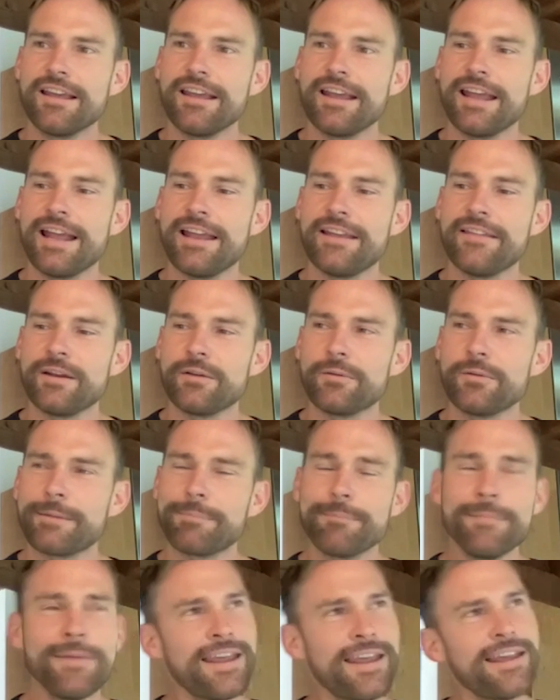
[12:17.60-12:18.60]
and they're
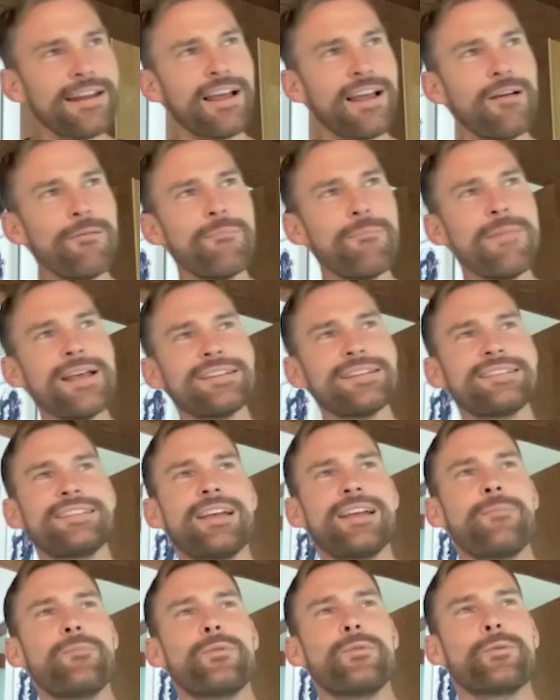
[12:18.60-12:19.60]
like, man, how messed
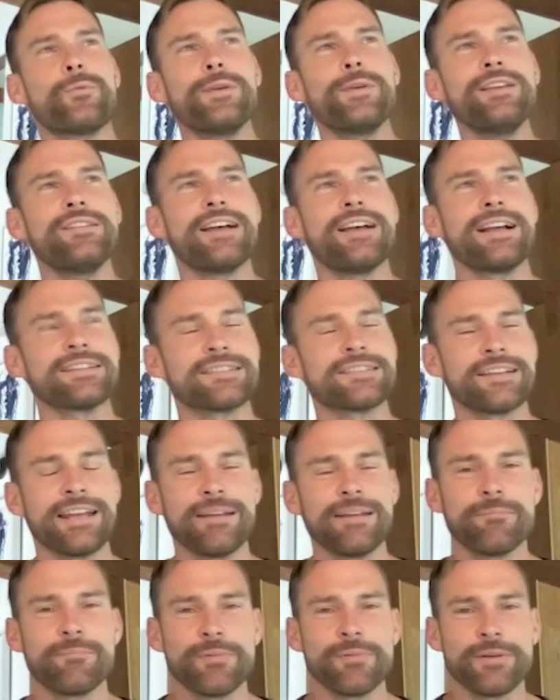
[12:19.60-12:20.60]
up were we last
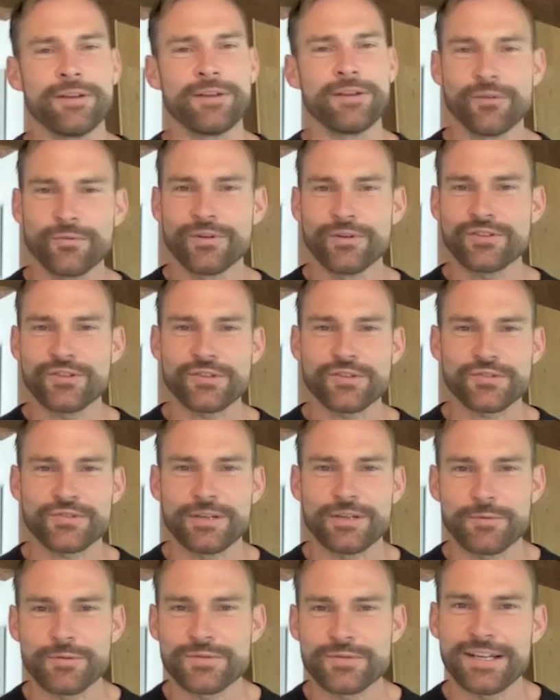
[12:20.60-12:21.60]
night? But in the original
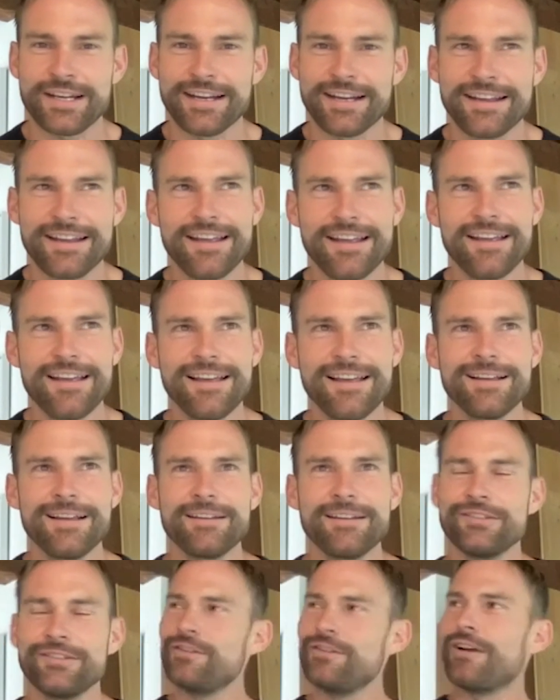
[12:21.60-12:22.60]
script, it was like,
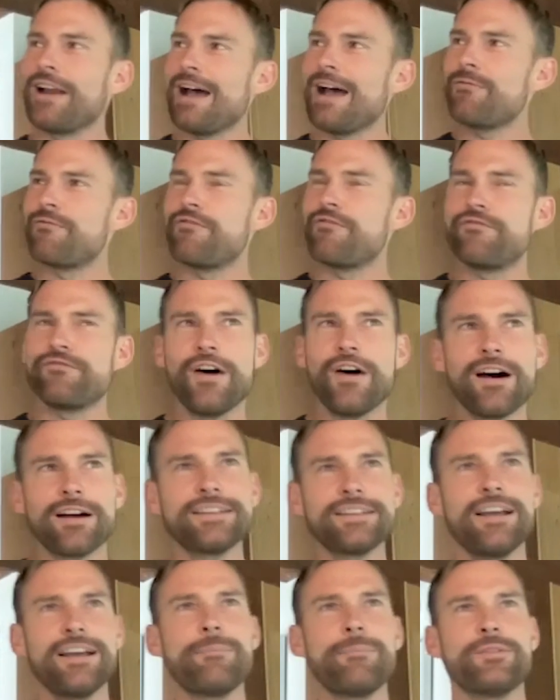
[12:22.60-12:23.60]
dude, how
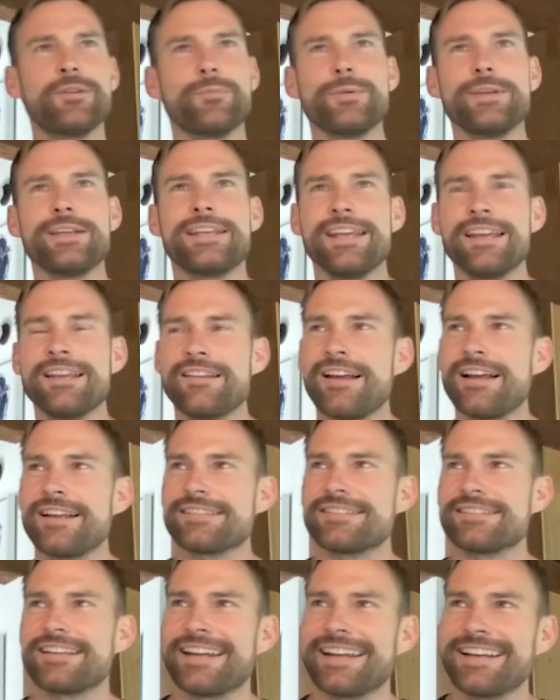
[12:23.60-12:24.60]
fucked up did we get
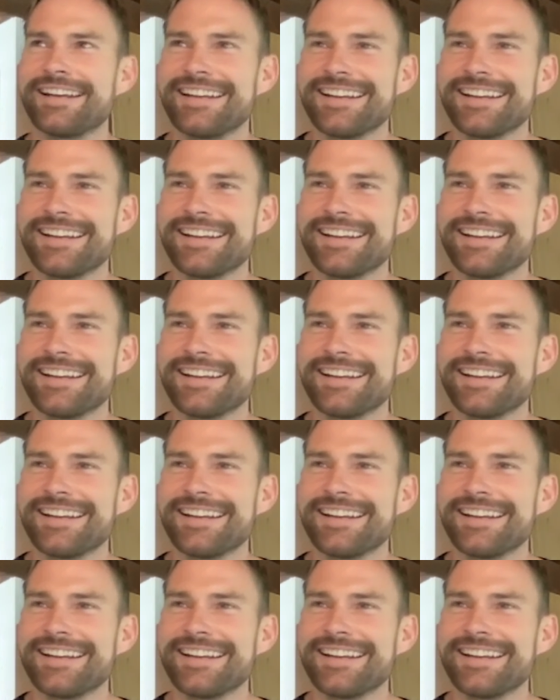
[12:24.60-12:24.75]
last night?